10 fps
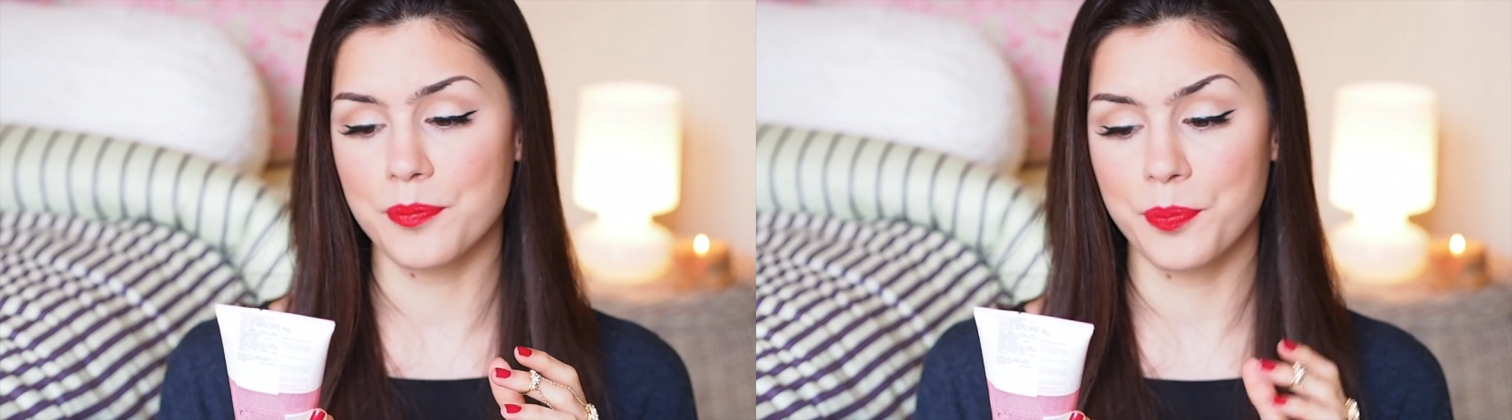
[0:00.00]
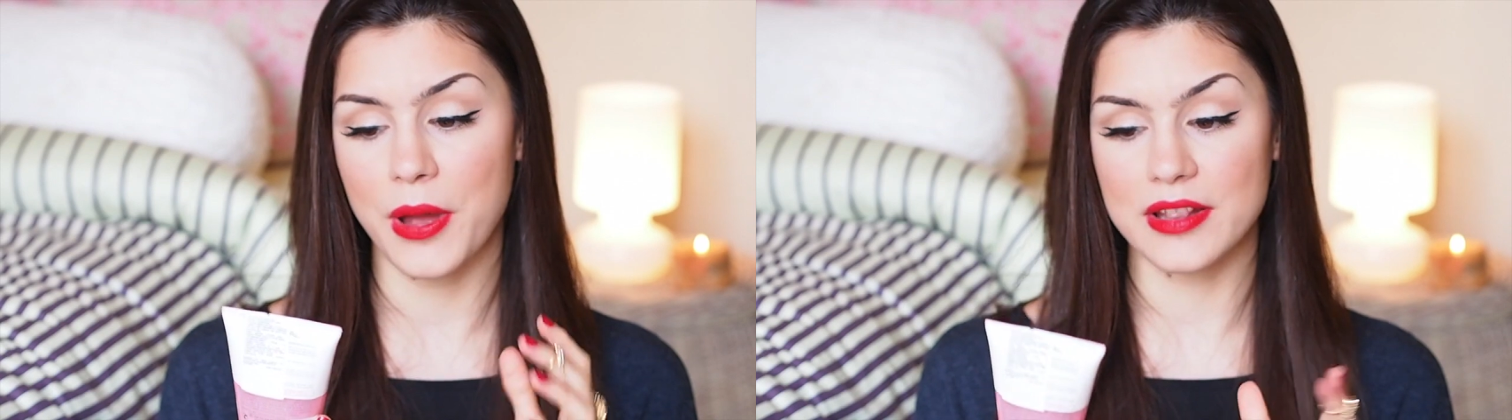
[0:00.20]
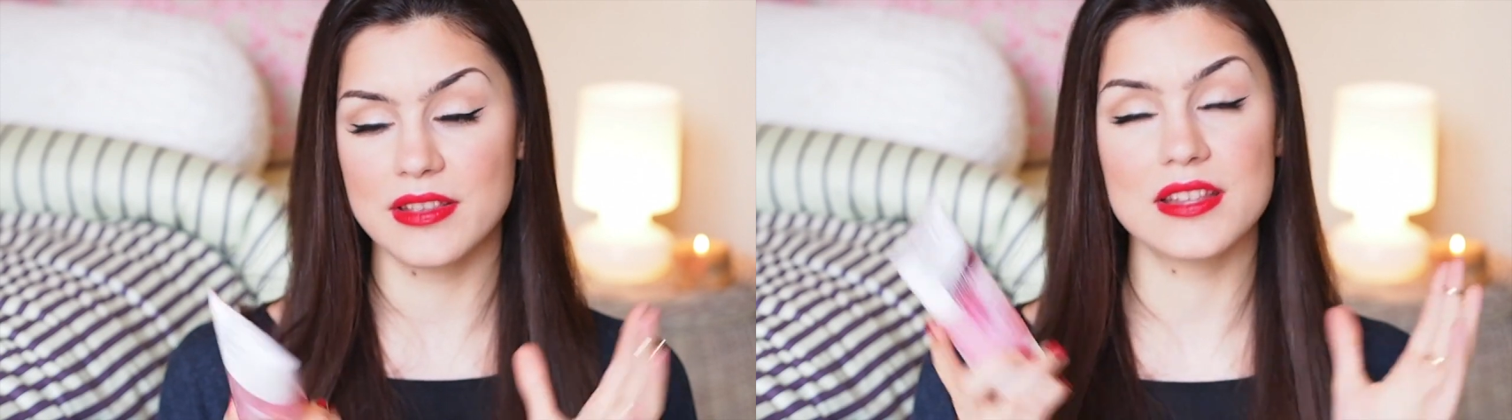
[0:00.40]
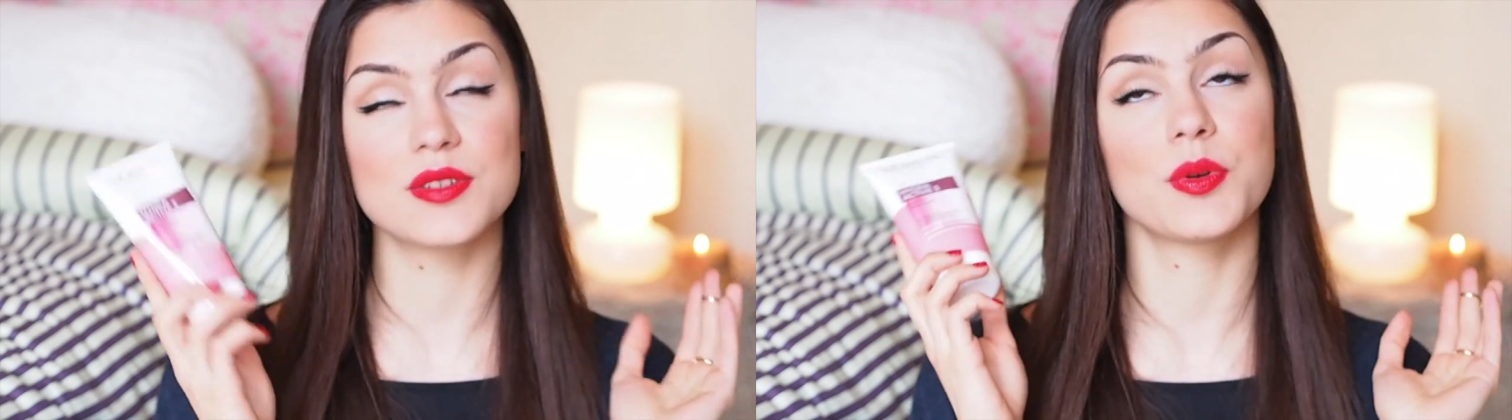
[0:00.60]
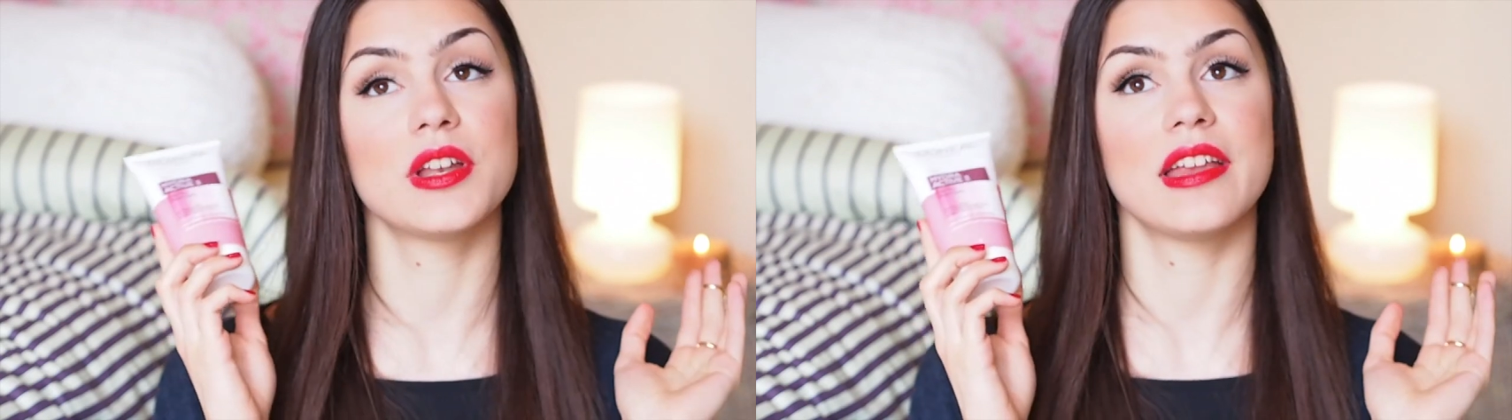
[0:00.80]
But this
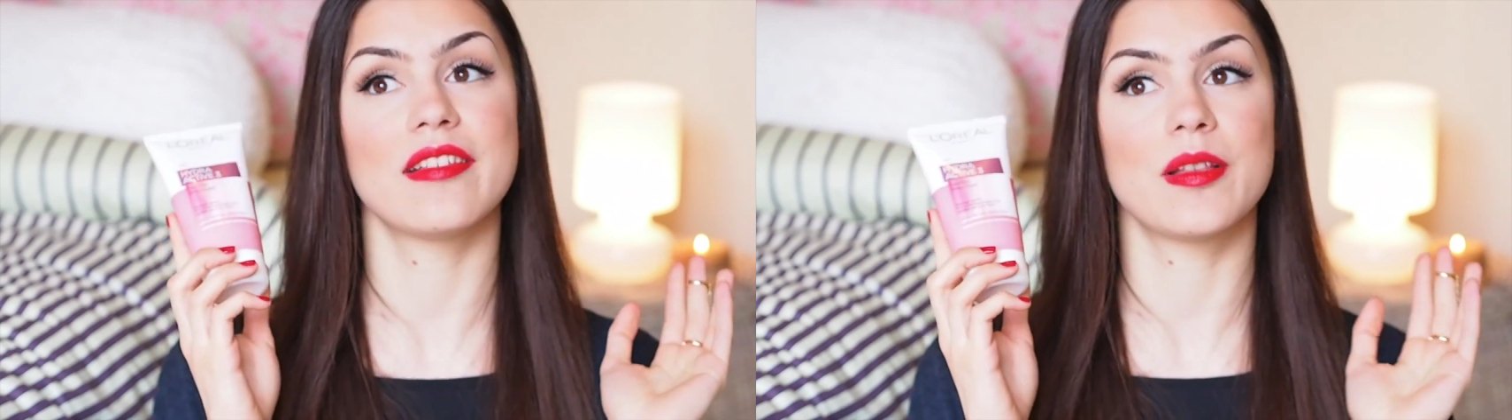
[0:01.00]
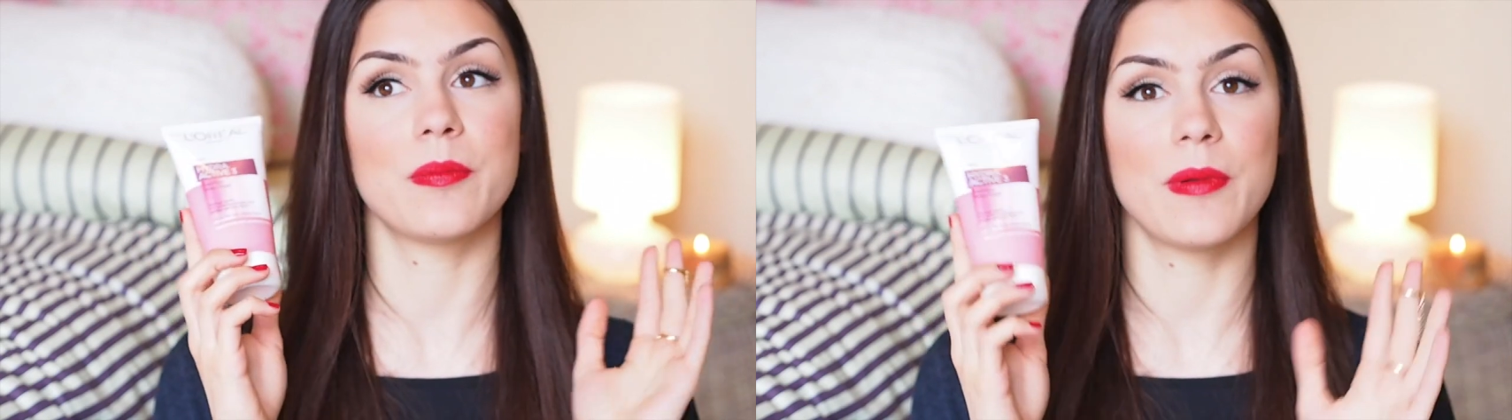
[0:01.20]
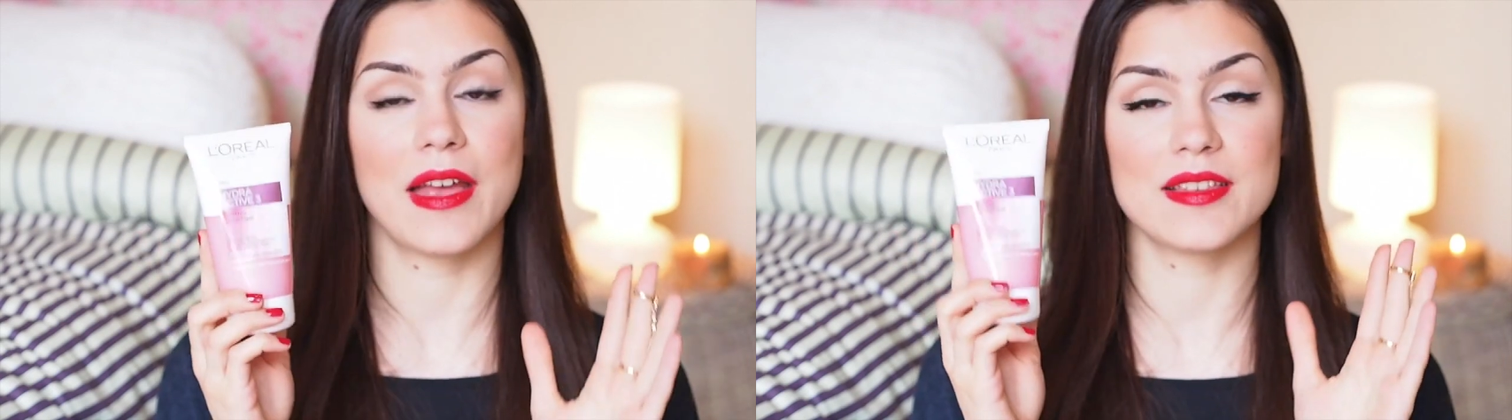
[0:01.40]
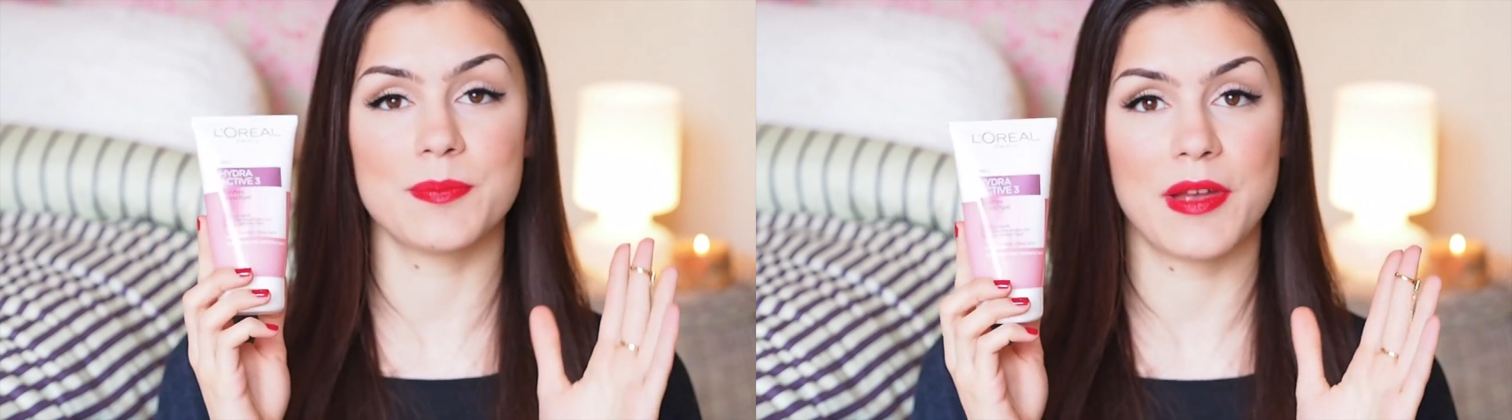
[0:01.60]
one is the best